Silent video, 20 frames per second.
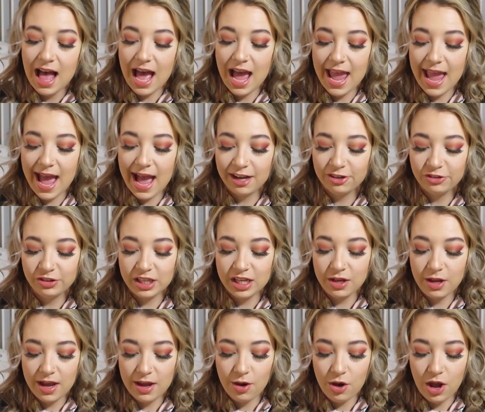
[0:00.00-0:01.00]
I
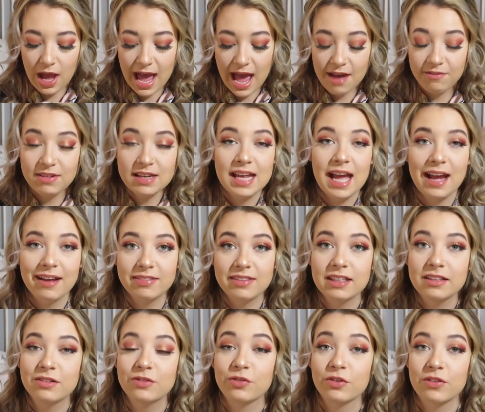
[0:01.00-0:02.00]
actually haven't had
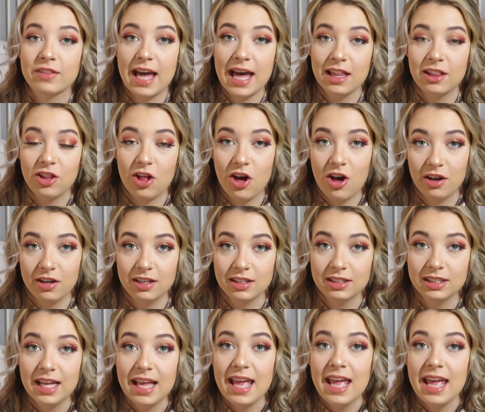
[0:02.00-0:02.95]
this for that long,